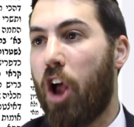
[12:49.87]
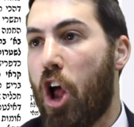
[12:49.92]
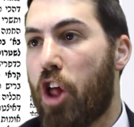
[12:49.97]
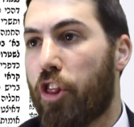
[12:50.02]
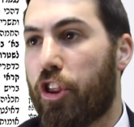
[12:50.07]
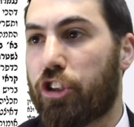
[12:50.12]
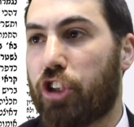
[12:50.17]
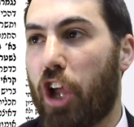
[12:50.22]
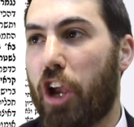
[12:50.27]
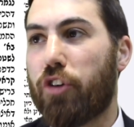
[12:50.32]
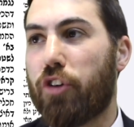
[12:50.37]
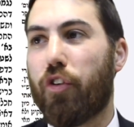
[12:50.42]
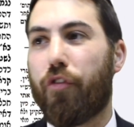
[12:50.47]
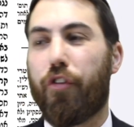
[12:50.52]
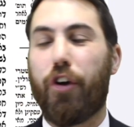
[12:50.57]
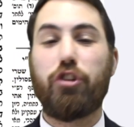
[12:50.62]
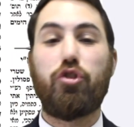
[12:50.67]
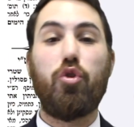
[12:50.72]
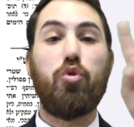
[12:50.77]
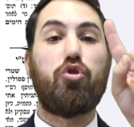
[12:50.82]
The Torah is
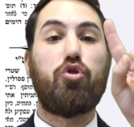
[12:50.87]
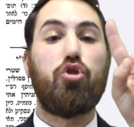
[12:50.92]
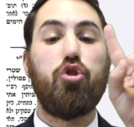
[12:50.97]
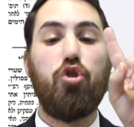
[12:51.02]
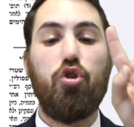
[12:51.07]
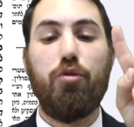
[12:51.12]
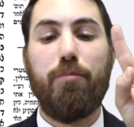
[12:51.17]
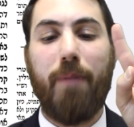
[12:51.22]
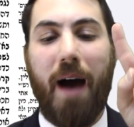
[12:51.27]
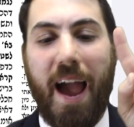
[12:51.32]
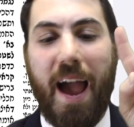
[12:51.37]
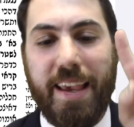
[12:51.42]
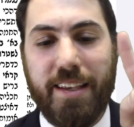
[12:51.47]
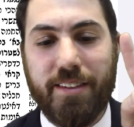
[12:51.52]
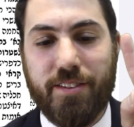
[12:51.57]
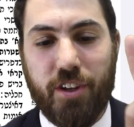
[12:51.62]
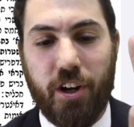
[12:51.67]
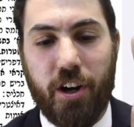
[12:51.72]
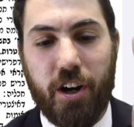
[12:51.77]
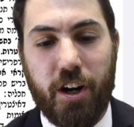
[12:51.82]
referring to two
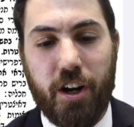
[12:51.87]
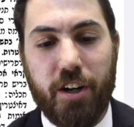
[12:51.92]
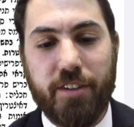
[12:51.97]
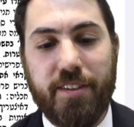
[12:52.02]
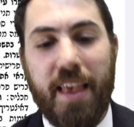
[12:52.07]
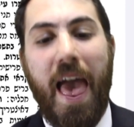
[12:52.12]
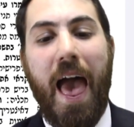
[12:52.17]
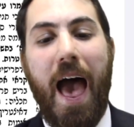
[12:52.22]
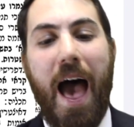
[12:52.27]
Meisers.